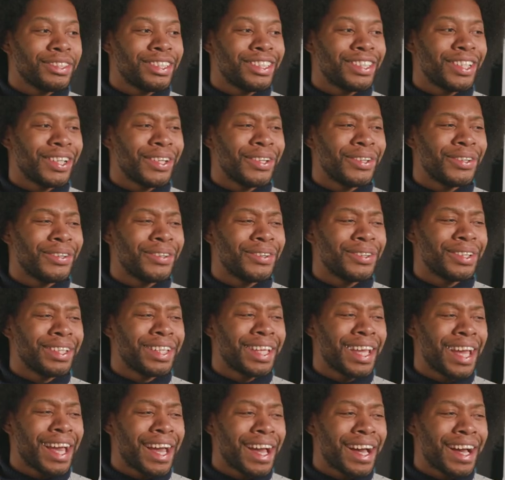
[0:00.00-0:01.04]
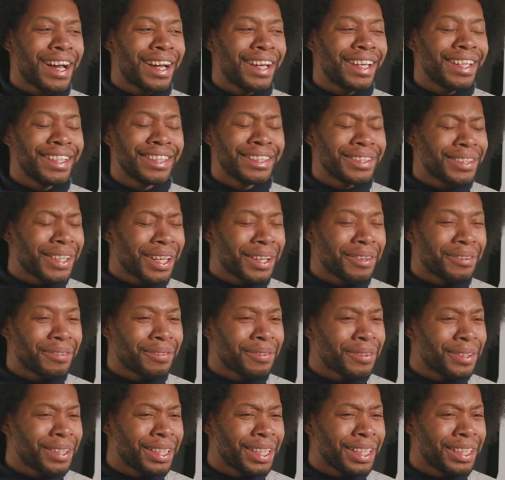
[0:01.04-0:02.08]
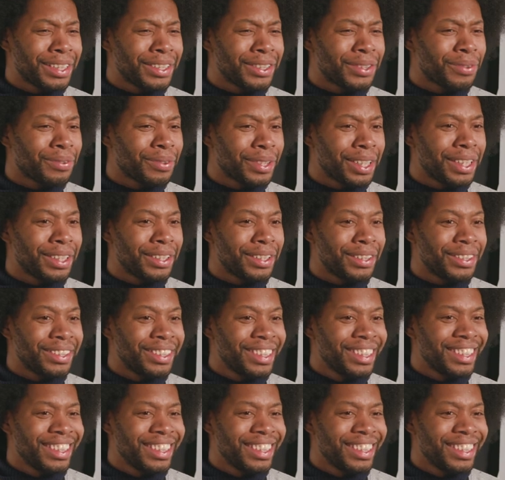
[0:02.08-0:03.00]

So yeah, it's like really surreal.